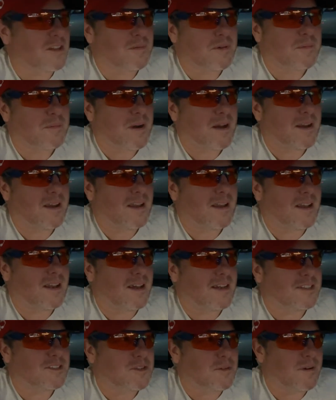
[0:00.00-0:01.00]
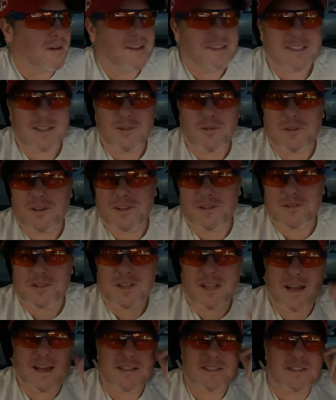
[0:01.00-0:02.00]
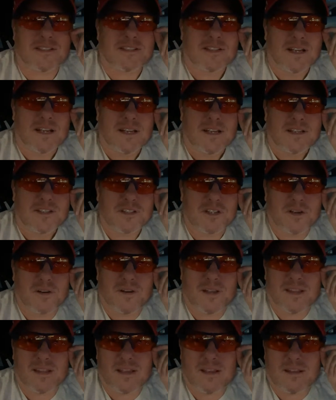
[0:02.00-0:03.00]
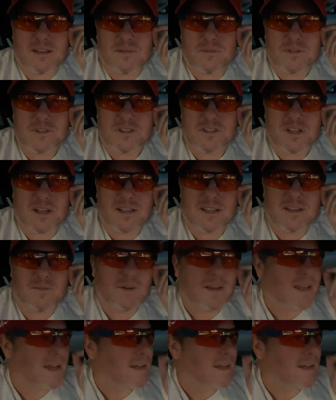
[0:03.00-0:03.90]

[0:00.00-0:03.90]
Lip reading: them in my, and I told them, I said, what are those glasses? So they, it was like, we